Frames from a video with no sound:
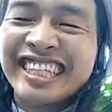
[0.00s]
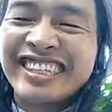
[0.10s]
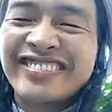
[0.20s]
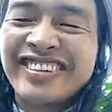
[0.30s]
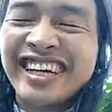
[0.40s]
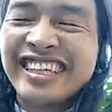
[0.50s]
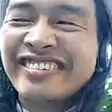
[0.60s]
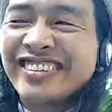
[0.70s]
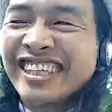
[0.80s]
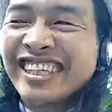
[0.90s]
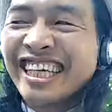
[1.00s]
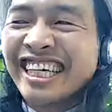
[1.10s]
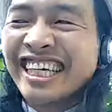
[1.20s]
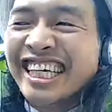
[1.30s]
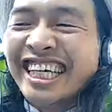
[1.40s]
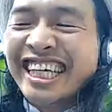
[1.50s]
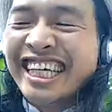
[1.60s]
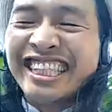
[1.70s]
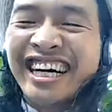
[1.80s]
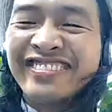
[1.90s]
It's part of the
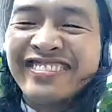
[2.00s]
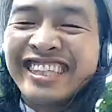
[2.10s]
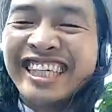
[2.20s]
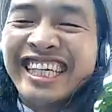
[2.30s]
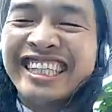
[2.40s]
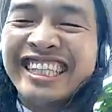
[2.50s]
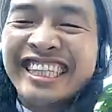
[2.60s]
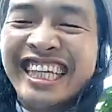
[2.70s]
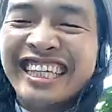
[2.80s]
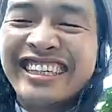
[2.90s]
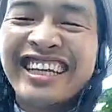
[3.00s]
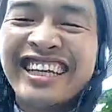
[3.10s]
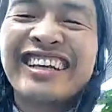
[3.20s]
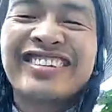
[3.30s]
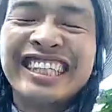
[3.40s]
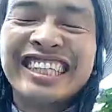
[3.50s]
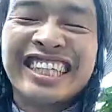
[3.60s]
Stop Anti-Asian Hate, but it's mm.